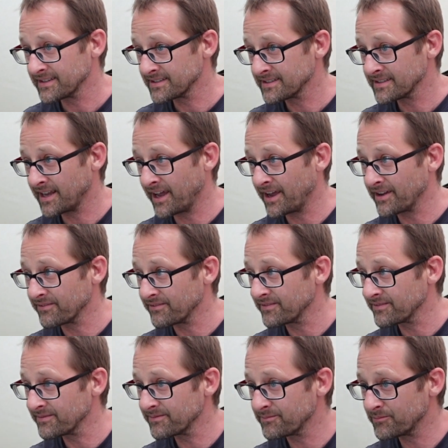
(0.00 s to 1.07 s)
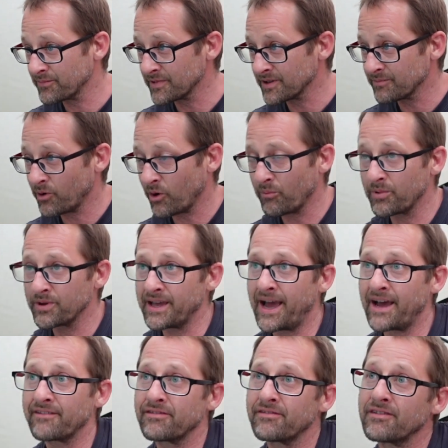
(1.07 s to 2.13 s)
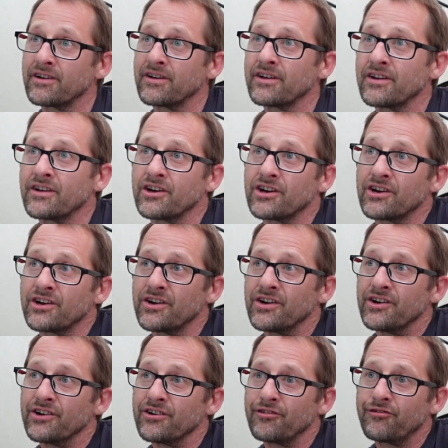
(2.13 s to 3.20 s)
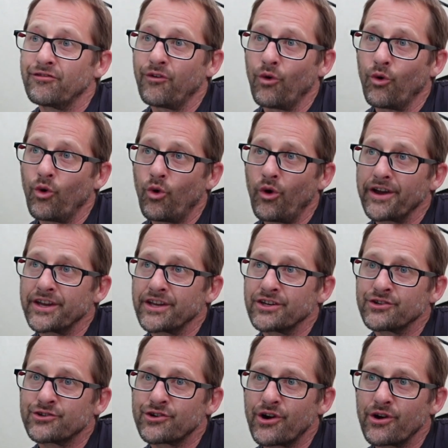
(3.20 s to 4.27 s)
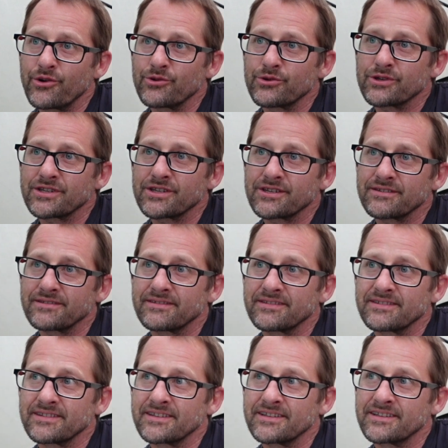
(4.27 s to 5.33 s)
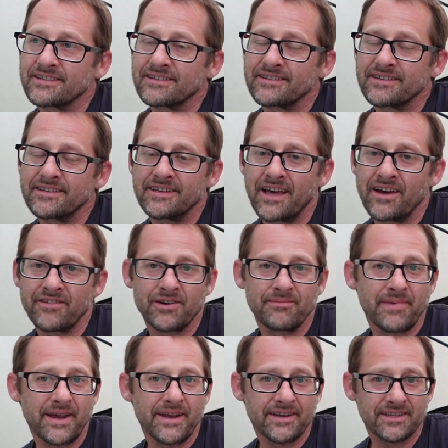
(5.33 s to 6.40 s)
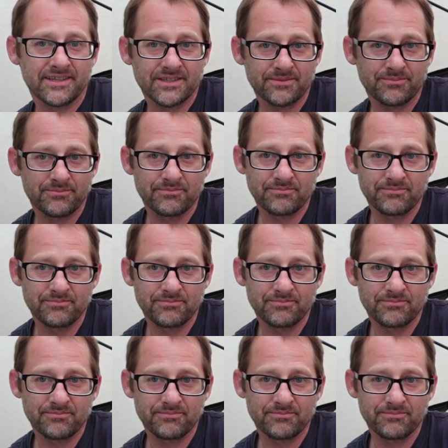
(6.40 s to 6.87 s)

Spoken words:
So I probably have 4 intros that never made it to